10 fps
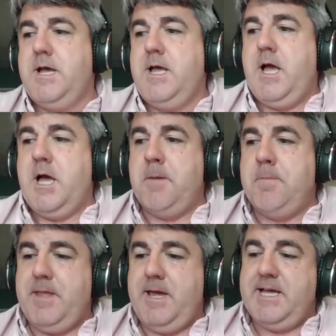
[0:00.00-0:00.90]

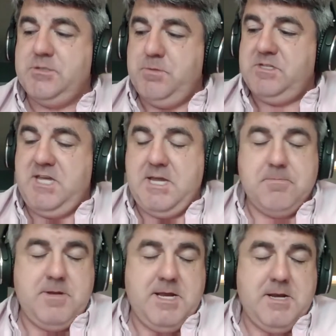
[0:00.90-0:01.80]
And as we see
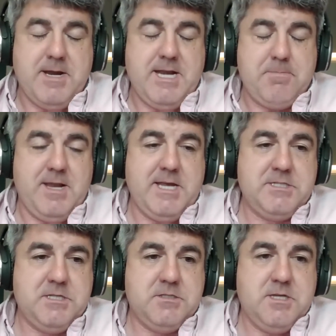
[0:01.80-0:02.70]
in many
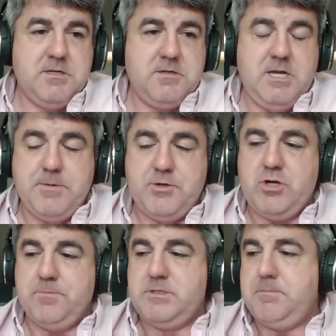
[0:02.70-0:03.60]
places, in
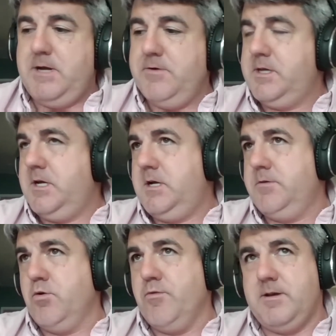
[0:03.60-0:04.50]
Trump's America,
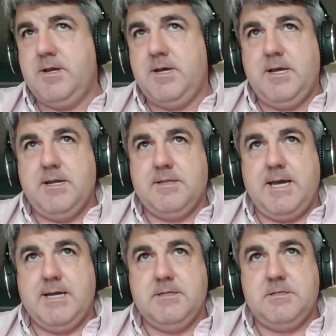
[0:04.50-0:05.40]
or in
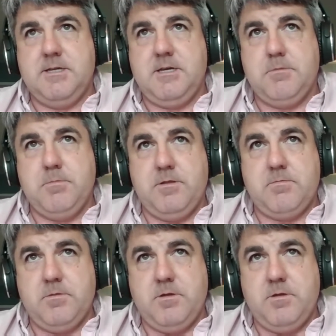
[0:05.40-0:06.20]
Ladakh and Sikkim, with